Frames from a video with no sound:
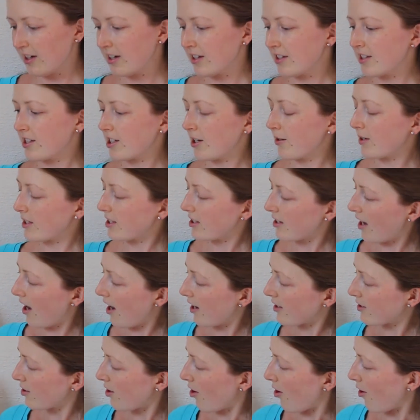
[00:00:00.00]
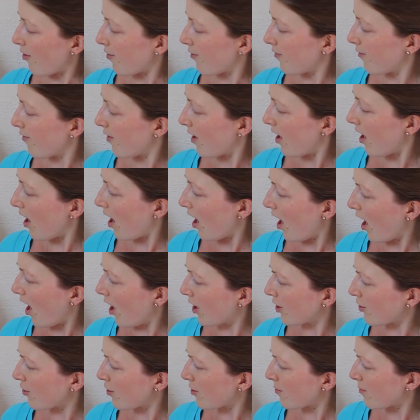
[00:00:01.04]
So it starts off,
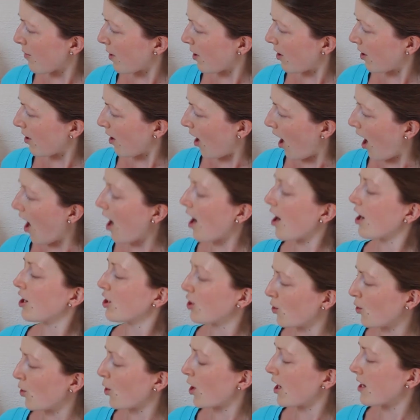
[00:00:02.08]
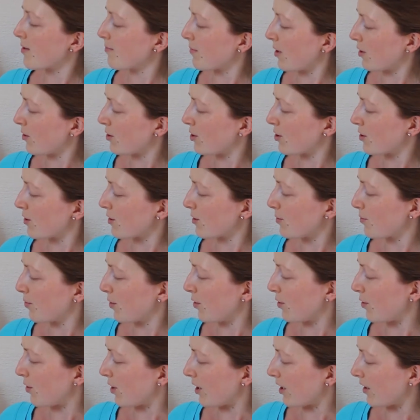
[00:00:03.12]
are your emotions
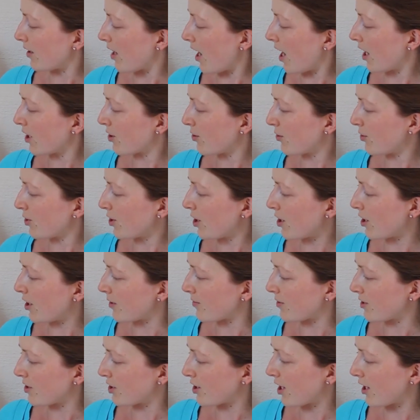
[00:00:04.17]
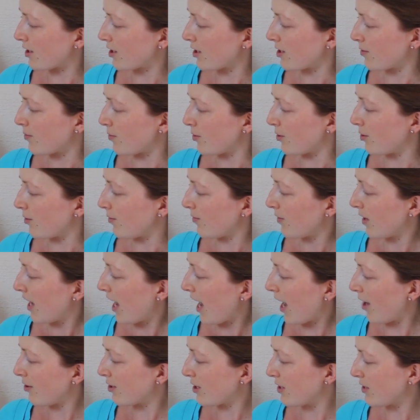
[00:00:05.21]
pure? Are your nerves adjustable?
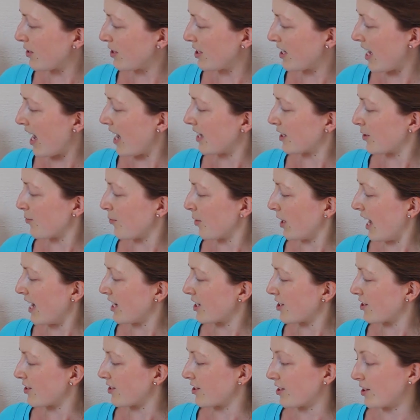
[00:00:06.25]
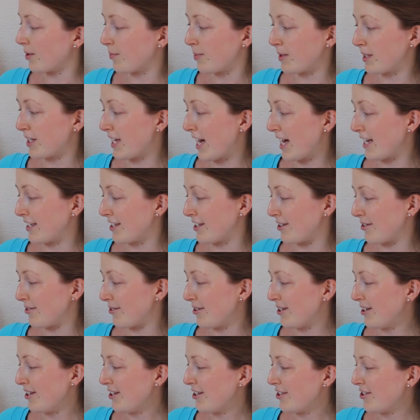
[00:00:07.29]
How do you stand in relation to the
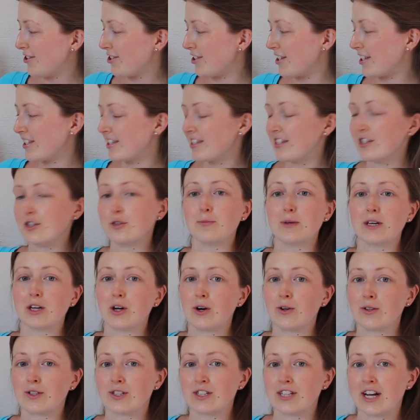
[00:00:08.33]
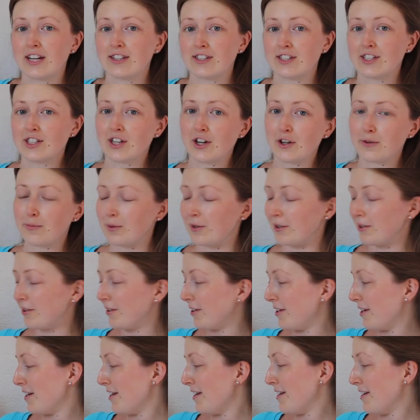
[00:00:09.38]
potato? Should it still be Constantinople?